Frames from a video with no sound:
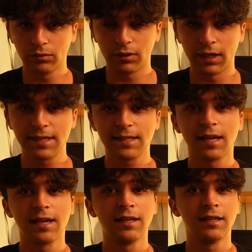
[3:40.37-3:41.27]
Let's
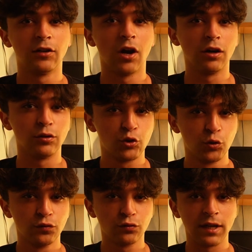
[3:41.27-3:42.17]
say there are
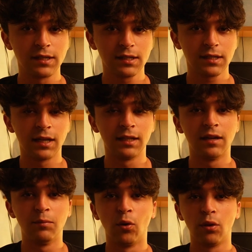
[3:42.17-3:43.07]
2 friends and
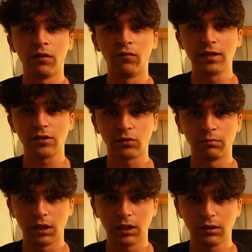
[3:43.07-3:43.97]
they both invest their
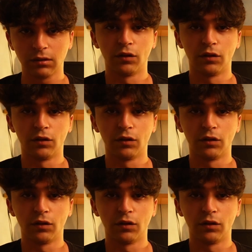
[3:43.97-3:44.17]
money.